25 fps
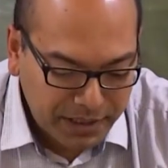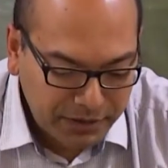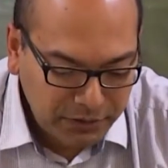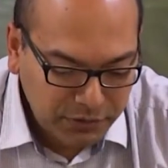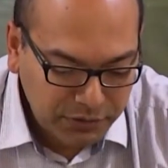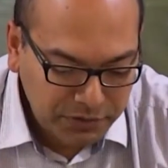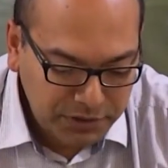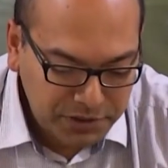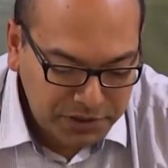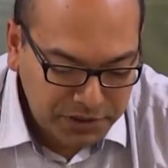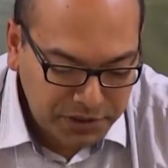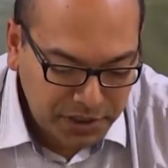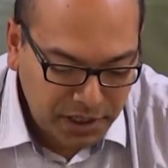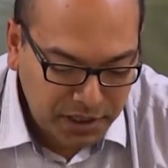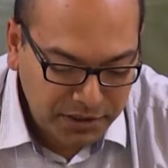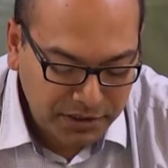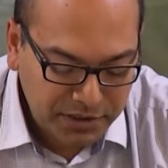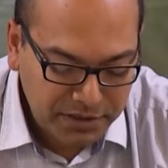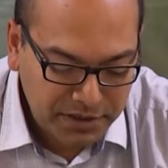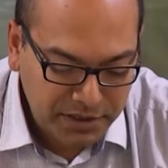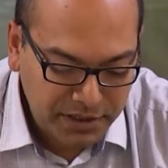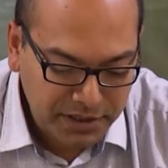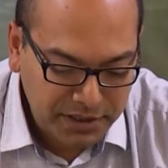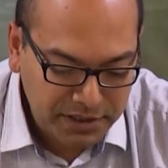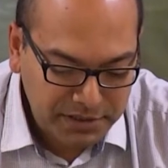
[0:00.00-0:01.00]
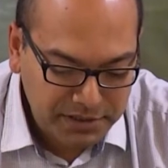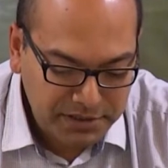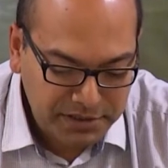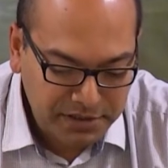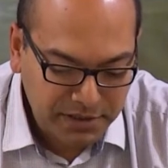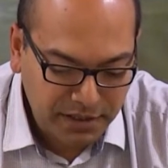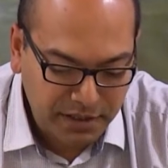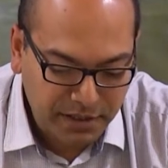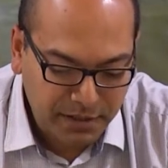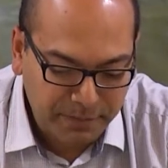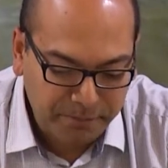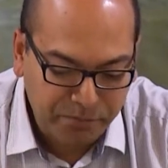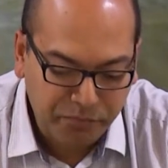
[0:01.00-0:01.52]
Nishat is
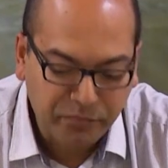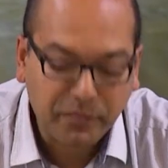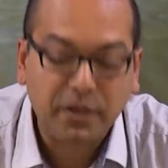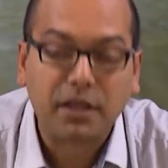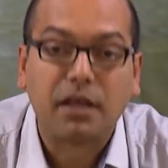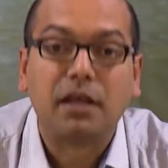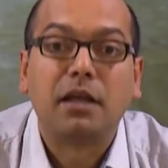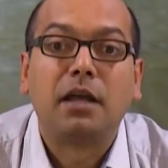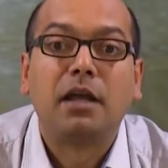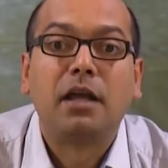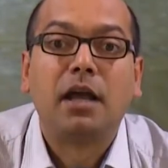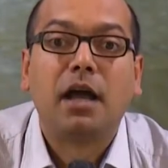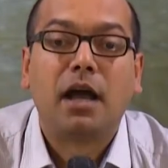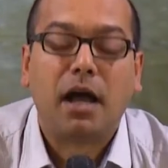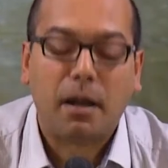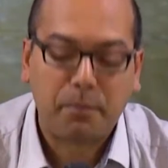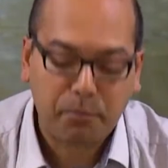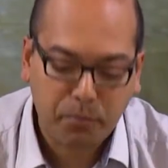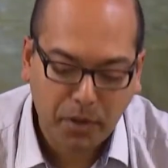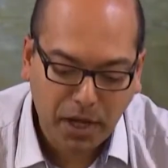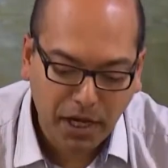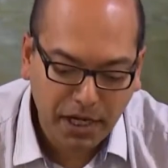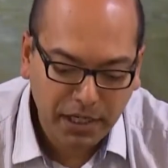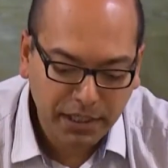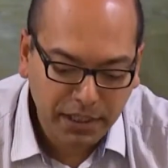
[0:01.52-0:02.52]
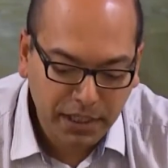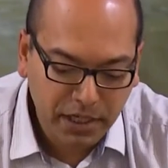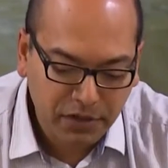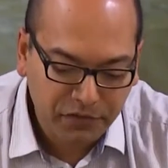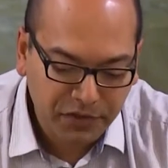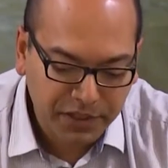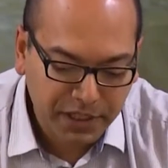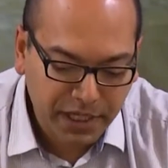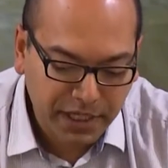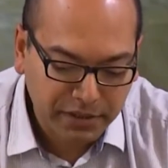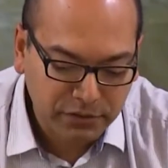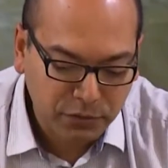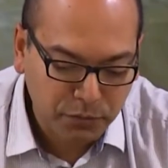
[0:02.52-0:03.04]
a
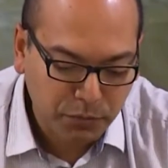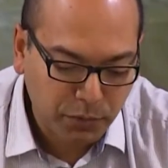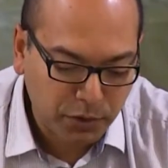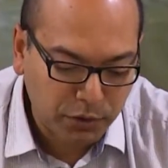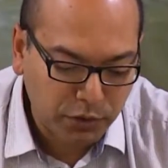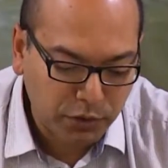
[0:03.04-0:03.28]
pioneering expert